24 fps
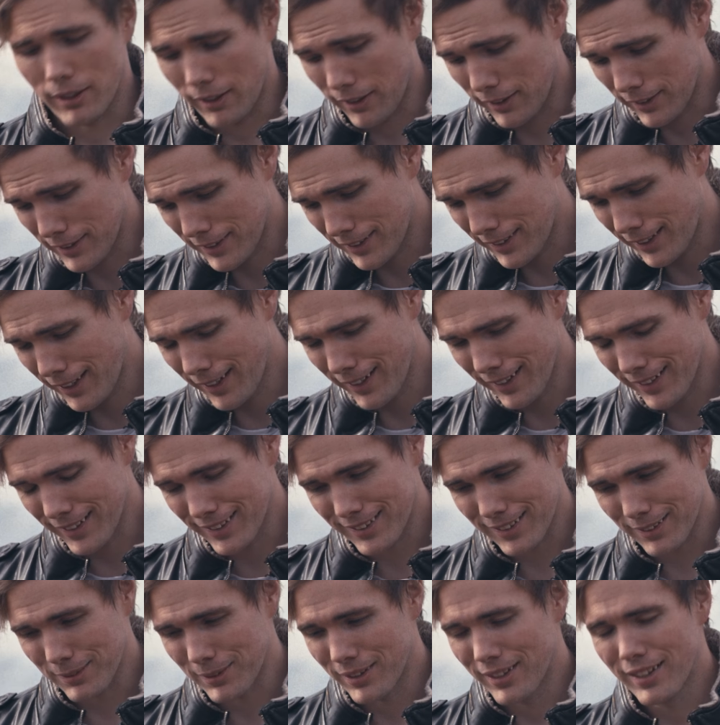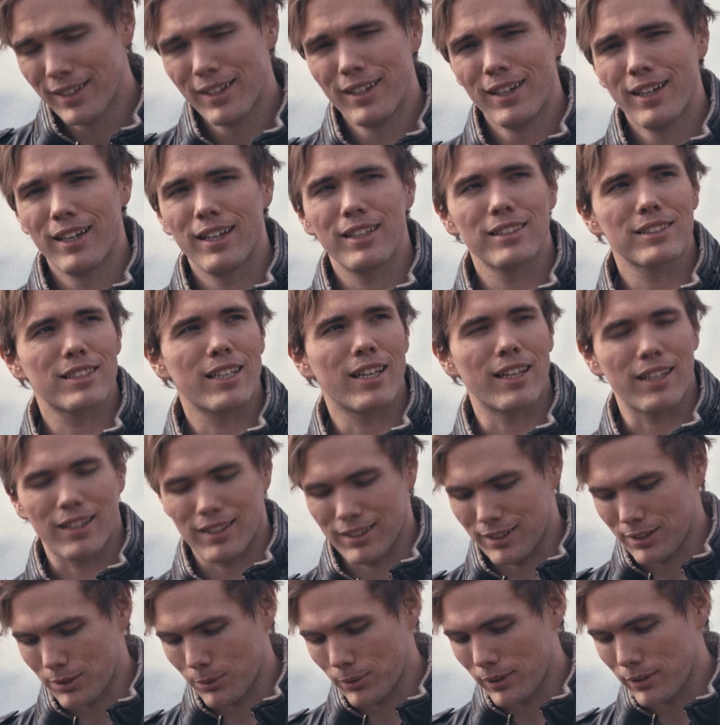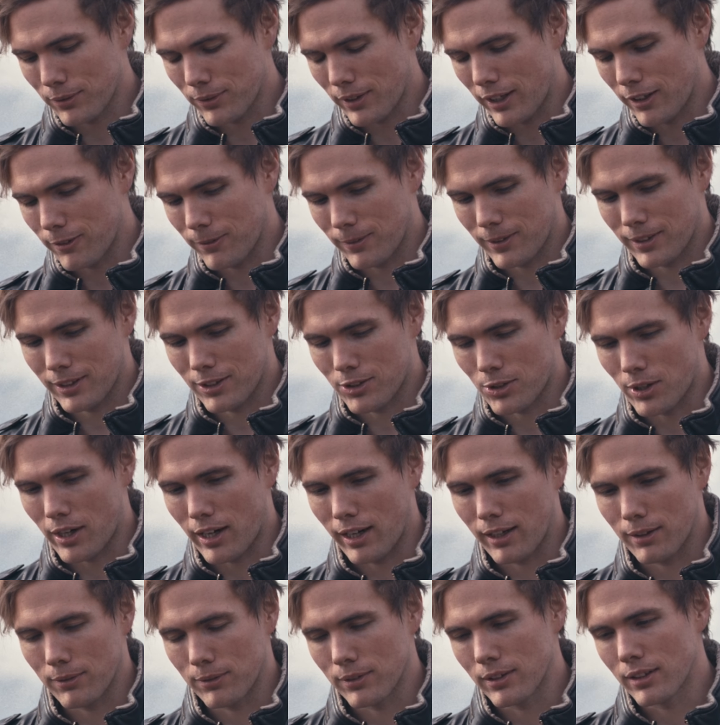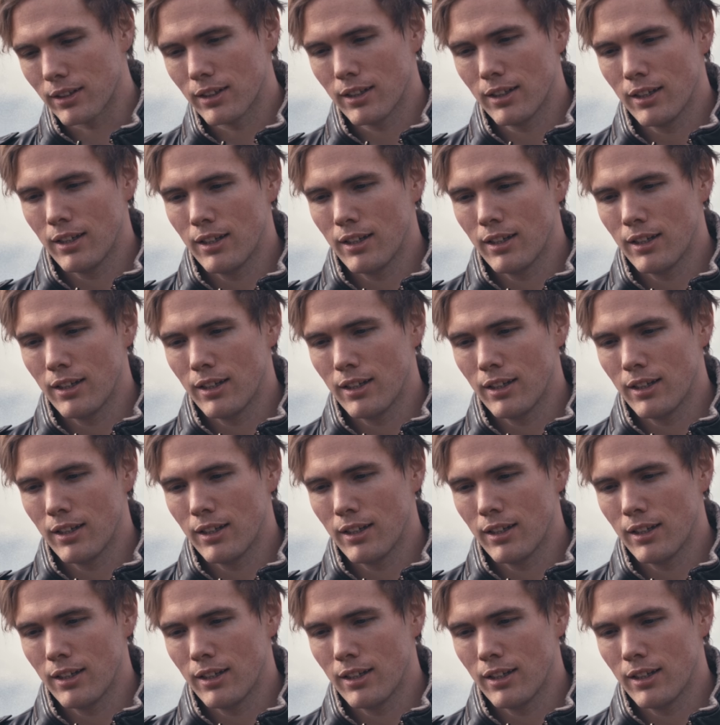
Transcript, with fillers: honest. it's, a, it's like a 25 minute drive and